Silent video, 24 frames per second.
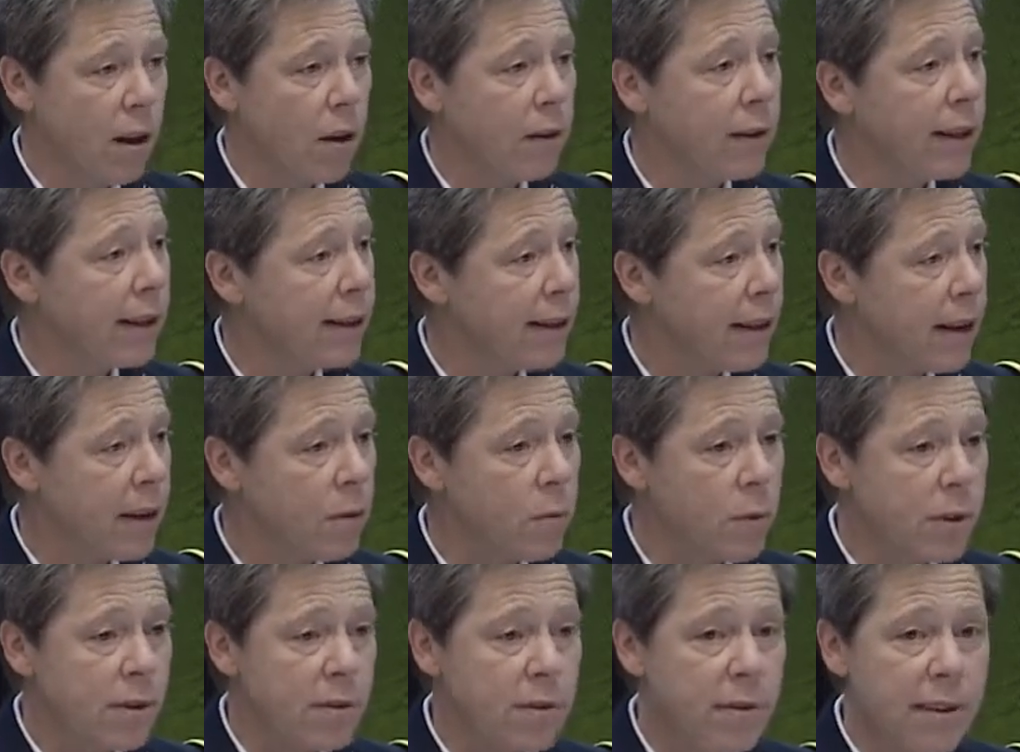All it did
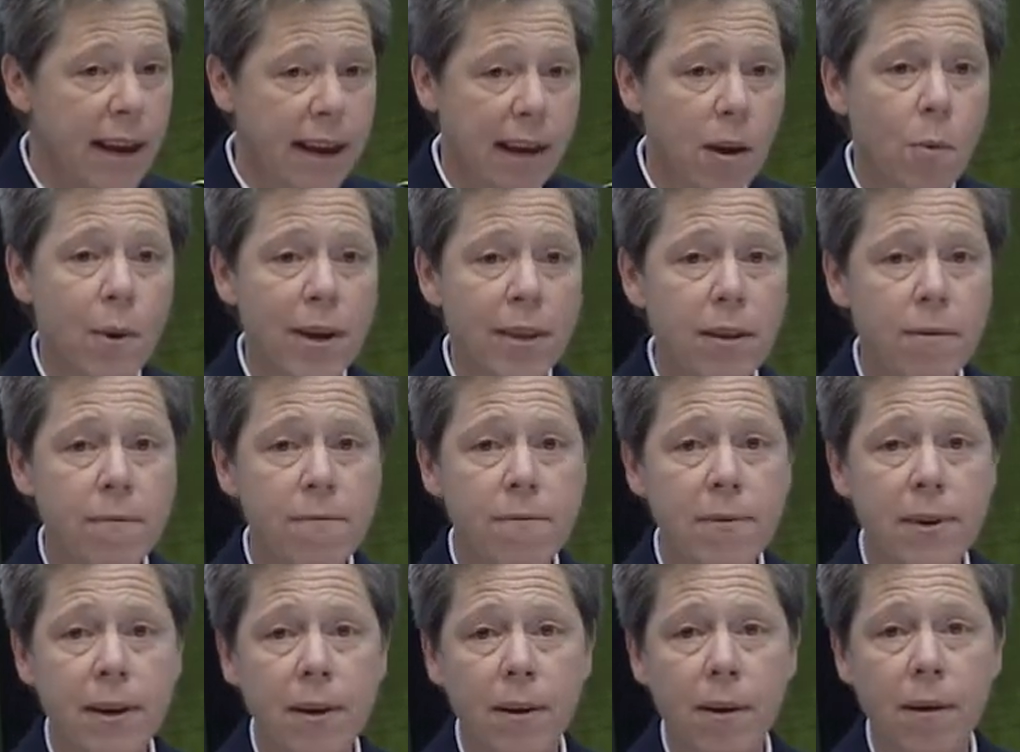was take away the
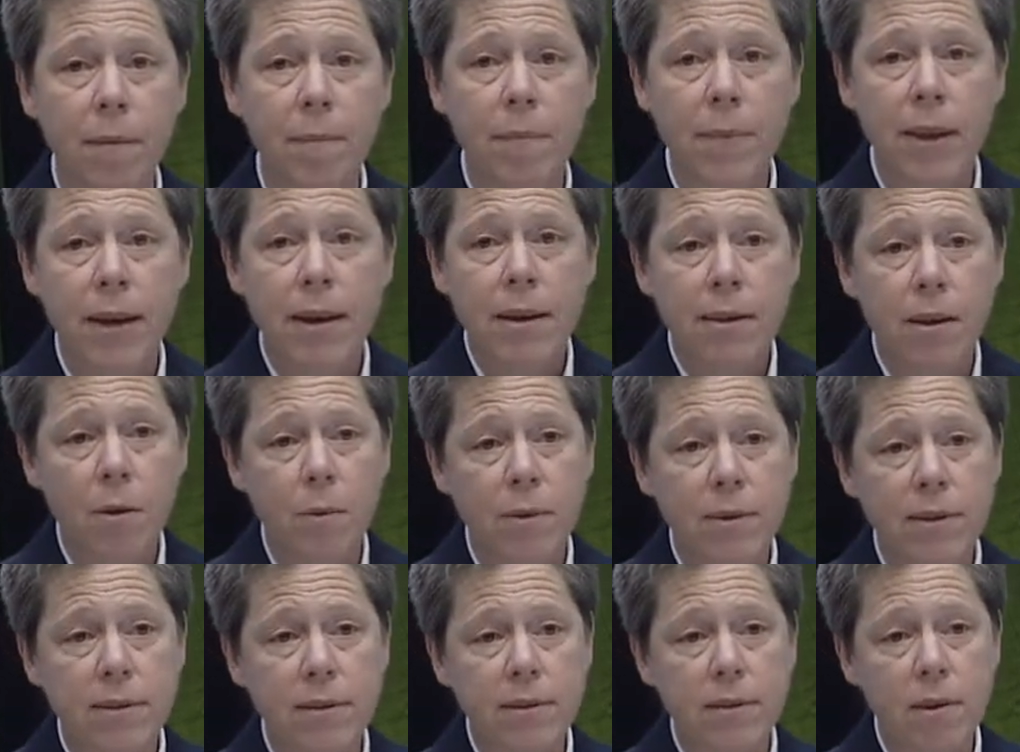fear. There
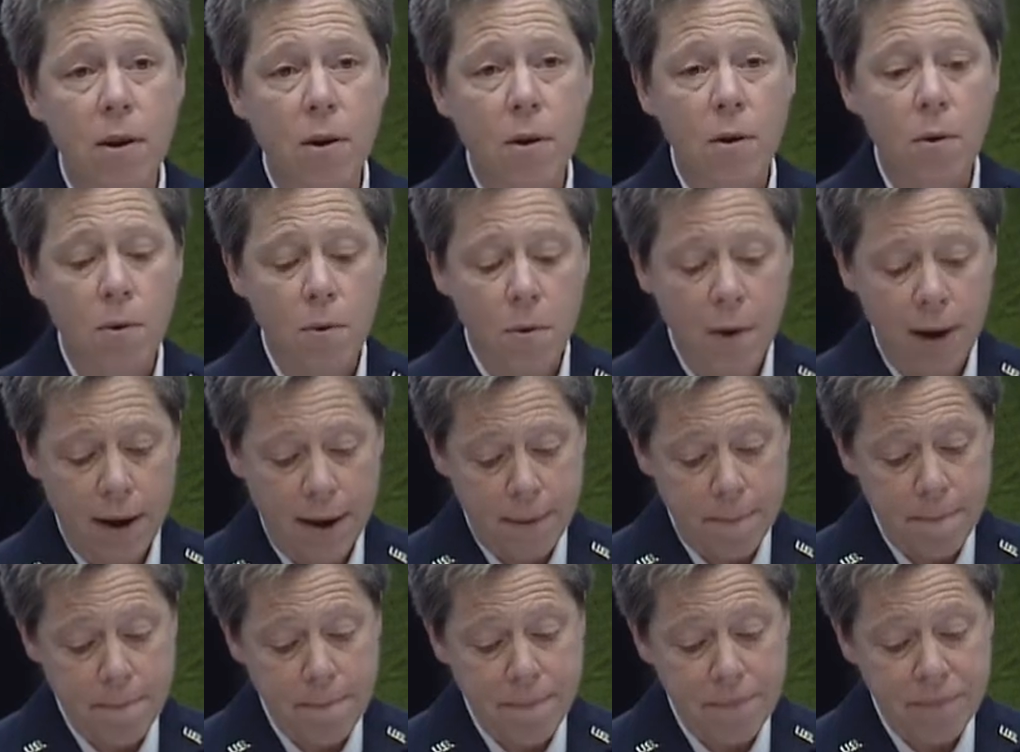was
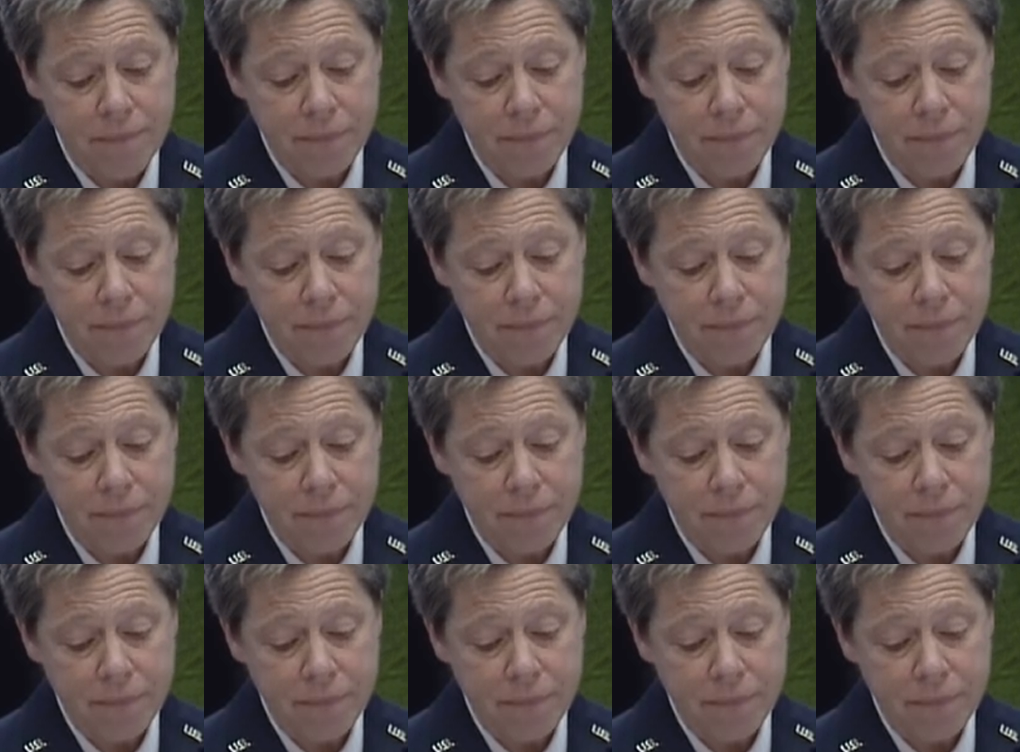no,